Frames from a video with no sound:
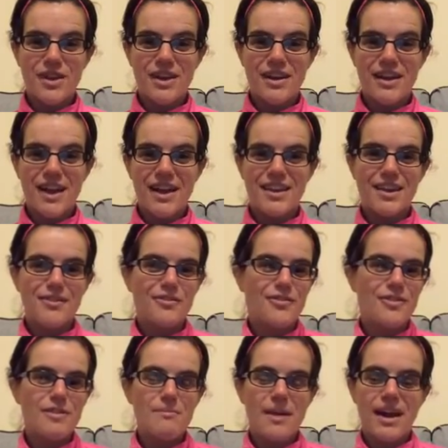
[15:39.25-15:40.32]
And I'd love
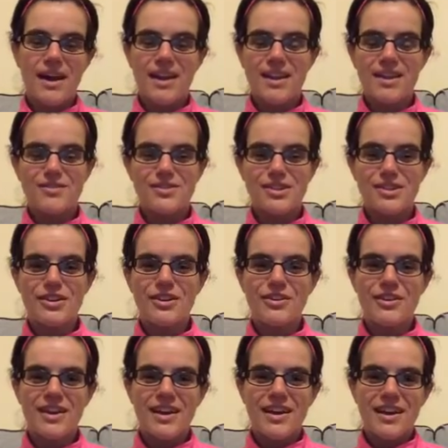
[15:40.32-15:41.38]
feedback. I'd love to
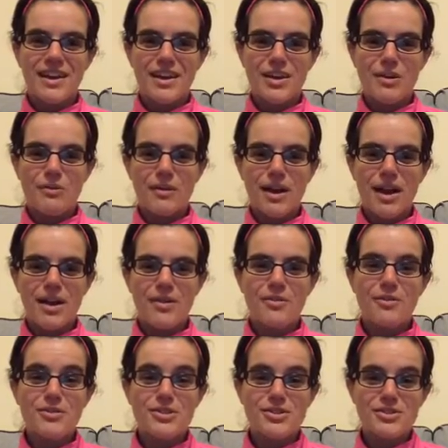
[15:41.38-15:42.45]
know, what kind of
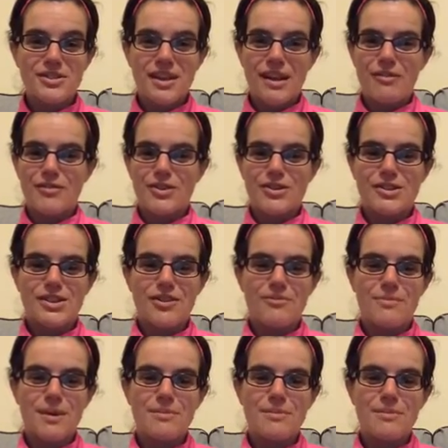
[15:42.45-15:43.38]
goals you're setting for yourself.